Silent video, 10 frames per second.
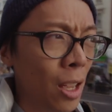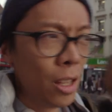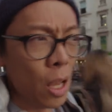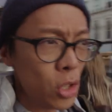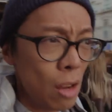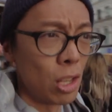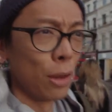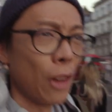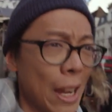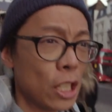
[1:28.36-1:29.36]
No, seriously,
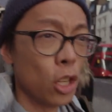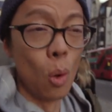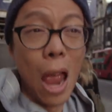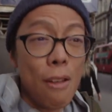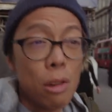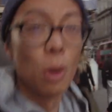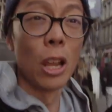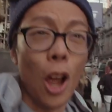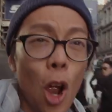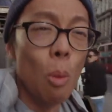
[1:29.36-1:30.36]
thank you, everybody
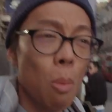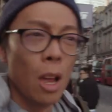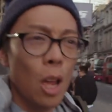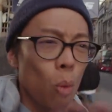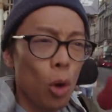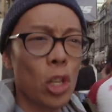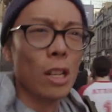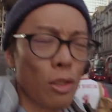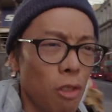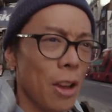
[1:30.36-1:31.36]
at home watching
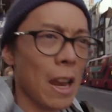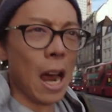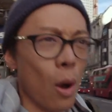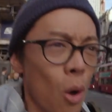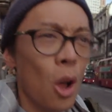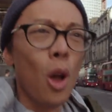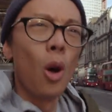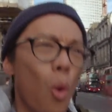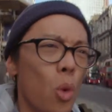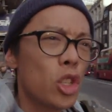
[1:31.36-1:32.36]
this right now,
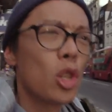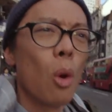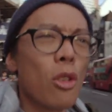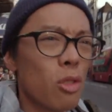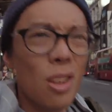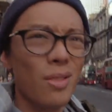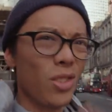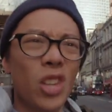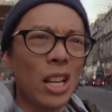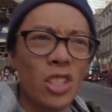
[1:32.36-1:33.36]
all
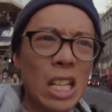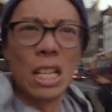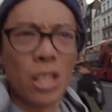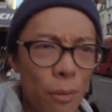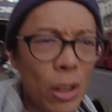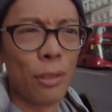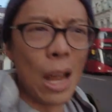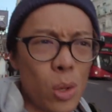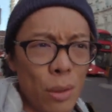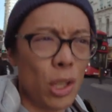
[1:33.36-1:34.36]
260-something
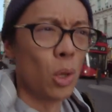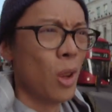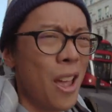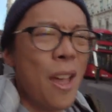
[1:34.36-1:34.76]
thousand of you,